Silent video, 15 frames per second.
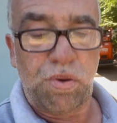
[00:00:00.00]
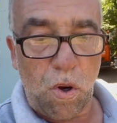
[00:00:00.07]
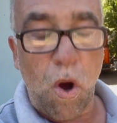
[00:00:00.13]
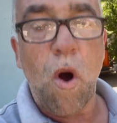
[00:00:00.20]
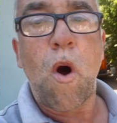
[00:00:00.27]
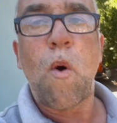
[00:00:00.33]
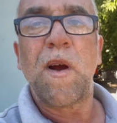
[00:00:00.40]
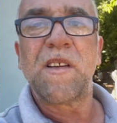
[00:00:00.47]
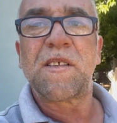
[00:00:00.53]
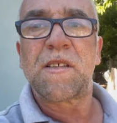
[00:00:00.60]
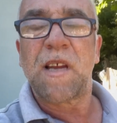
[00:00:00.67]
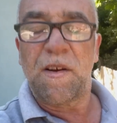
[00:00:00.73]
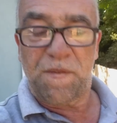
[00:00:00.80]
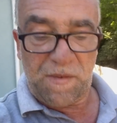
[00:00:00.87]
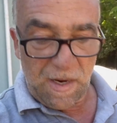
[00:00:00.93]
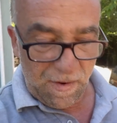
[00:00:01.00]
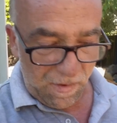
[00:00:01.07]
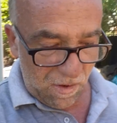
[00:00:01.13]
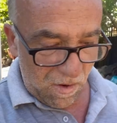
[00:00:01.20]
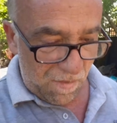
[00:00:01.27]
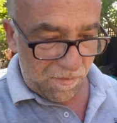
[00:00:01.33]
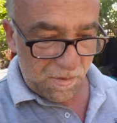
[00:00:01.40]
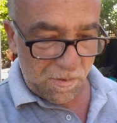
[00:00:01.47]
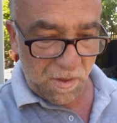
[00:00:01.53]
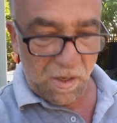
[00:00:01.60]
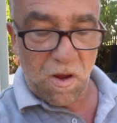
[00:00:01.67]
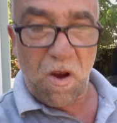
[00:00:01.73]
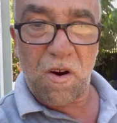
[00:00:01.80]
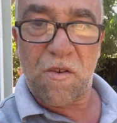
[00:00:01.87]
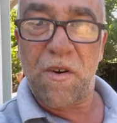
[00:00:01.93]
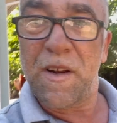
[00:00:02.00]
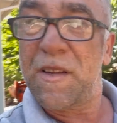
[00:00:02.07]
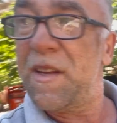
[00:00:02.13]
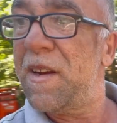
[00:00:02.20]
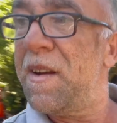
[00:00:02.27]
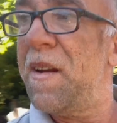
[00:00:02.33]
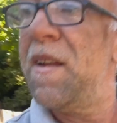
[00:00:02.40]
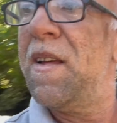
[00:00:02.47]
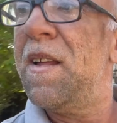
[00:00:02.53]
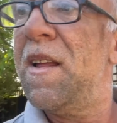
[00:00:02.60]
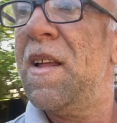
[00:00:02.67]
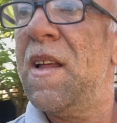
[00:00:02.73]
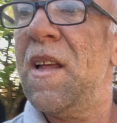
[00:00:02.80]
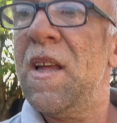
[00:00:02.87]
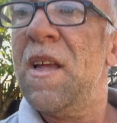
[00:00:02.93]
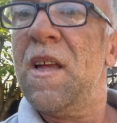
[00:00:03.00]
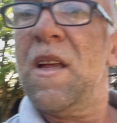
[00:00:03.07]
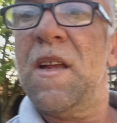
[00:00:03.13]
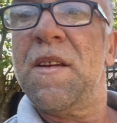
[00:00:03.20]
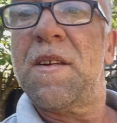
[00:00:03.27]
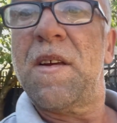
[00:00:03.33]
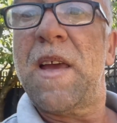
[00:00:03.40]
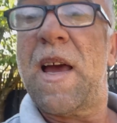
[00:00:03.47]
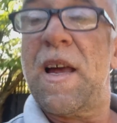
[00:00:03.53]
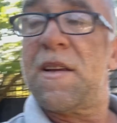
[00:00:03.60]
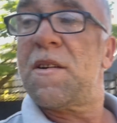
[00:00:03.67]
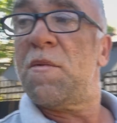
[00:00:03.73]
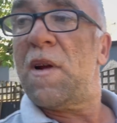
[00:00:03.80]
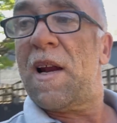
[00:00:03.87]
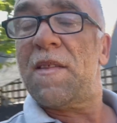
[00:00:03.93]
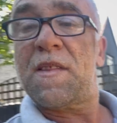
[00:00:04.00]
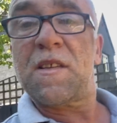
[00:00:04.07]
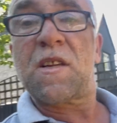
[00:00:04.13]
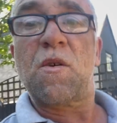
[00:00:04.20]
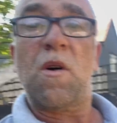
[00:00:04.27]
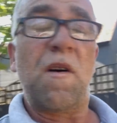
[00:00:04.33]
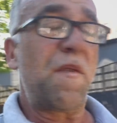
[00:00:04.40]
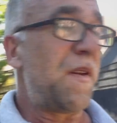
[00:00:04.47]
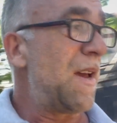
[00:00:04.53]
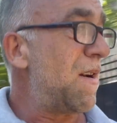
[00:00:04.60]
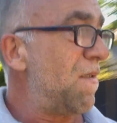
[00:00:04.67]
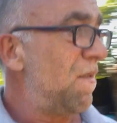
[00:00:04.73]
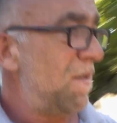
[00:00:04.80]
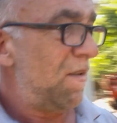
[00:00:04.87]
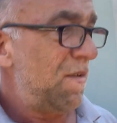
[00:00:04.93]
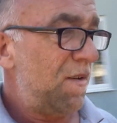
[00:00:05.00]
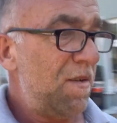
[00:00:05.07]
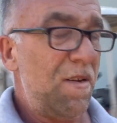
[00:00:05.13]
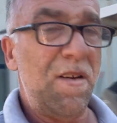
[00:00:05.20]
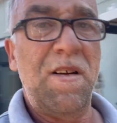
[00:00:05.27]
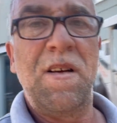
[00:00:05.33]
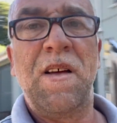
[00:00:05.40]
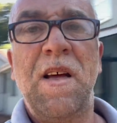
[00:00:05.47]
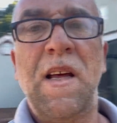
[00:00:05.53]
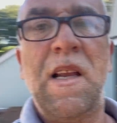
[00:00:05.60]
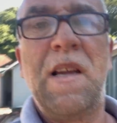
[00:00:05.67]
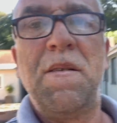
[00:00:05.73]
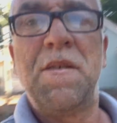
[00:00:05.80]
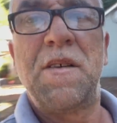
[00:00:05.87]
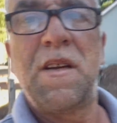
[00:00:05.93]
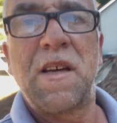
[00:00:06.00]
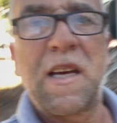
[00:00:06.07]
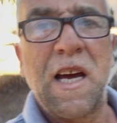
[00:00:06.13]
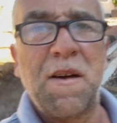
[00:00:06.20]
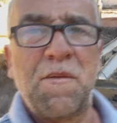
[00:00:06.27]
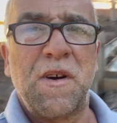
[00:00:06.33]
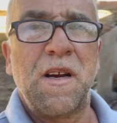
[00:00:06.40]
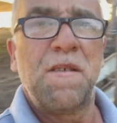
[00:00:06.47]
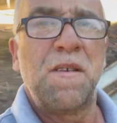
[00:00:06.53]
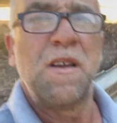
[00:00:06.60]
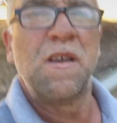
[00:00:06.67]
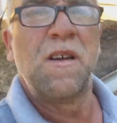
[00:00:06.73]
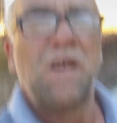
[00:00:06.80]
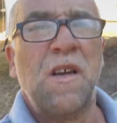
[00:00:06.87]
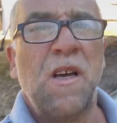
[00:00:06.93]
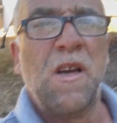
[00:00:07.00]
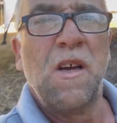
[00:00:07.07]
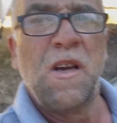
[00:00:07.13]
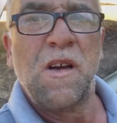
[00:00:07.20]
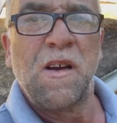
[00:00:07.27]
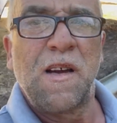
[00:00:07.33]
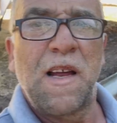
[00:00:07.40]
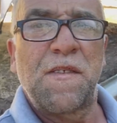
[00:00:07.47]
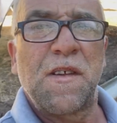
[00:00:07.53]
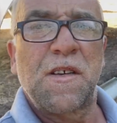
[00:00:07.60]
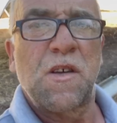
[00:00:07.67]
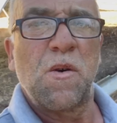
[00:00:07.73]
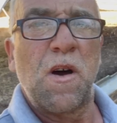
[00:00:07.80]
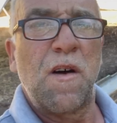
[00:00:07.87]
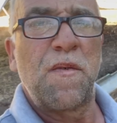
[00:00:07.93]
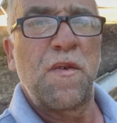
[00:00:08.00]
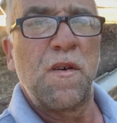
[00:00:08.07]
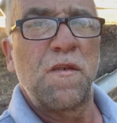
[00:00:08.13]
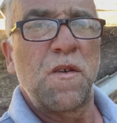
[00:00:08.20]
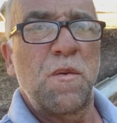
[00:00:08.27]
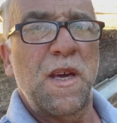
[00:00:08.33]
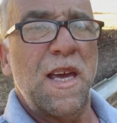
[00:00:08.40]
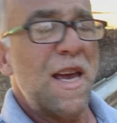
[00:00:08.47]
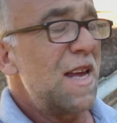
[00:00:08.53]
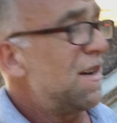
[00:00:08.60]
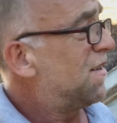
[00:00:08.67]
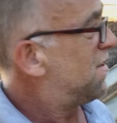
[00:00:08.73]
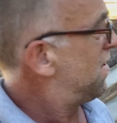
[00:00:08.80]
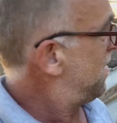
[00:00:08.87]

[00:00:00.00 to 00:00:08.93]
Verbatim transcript: Always a tough day at the office for the concrete team. So yeah, so we let this go off now. Let me turn the camera around. Let this go off over the weekend.